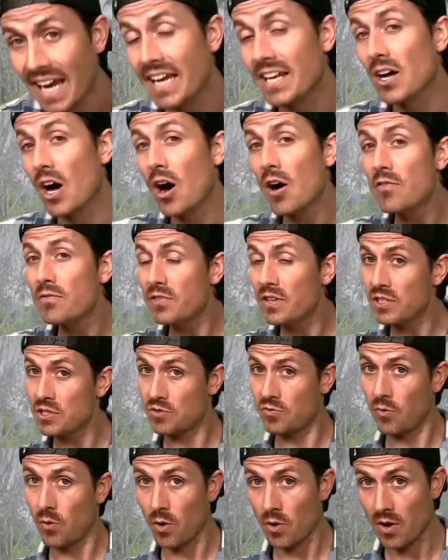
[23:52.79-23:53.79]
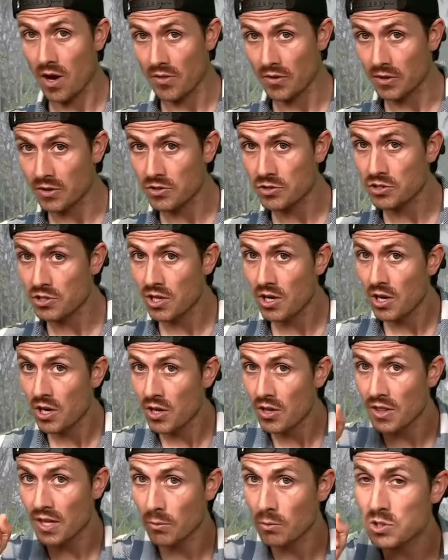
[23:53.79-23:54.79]
And of these 4 others,
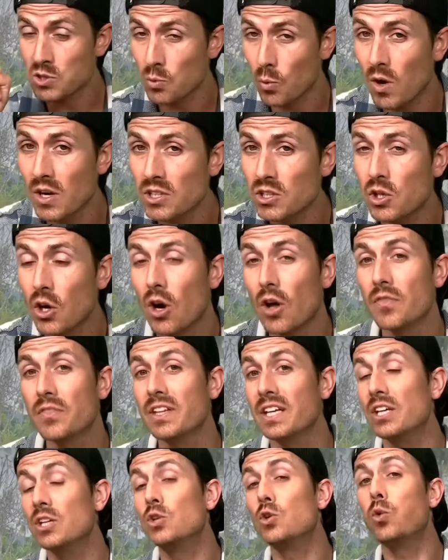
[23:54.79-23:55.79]
there was one called the